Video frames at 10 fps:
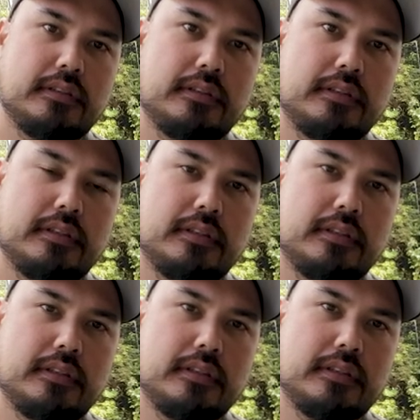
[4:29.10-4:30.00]

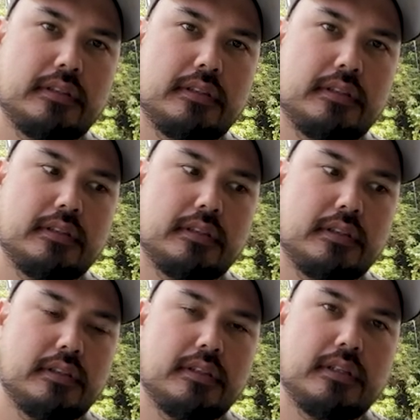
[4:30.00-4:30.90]

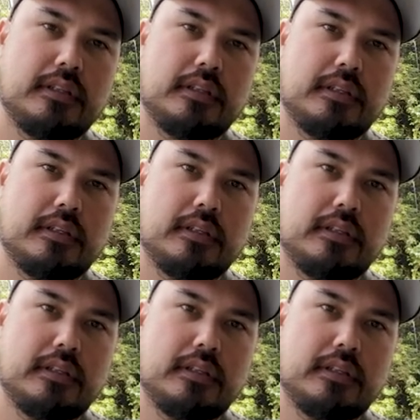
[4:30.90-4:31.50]
This person isn't speaking.